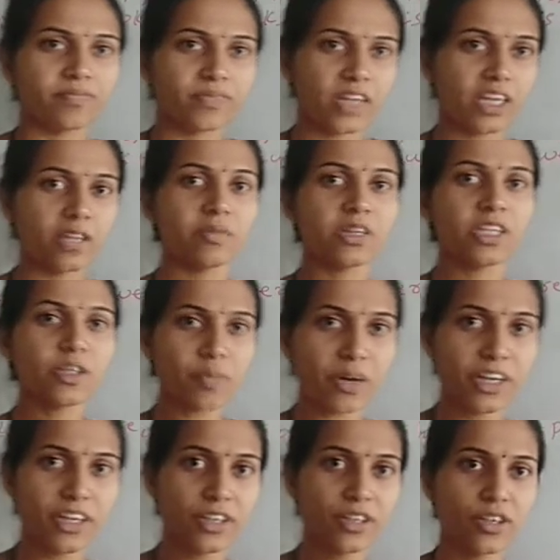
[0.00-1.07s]
any
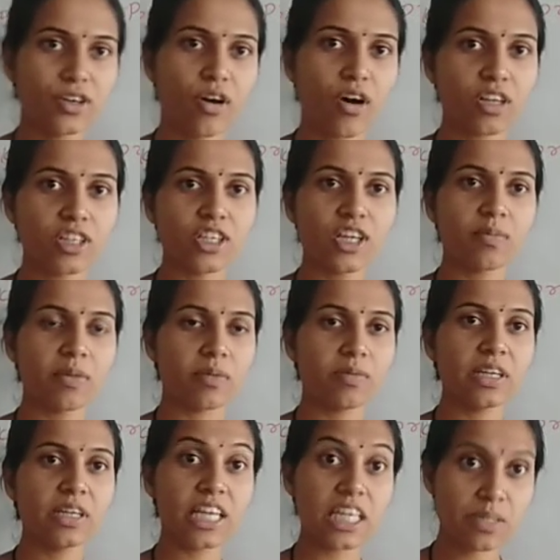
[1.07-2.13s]
misprint or there may
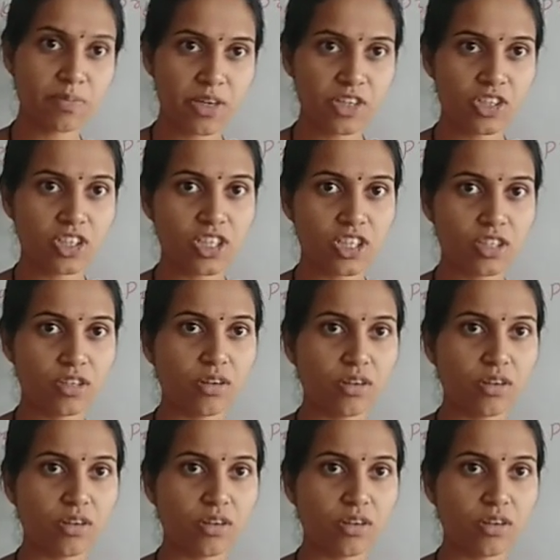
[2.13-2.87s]
be less pages.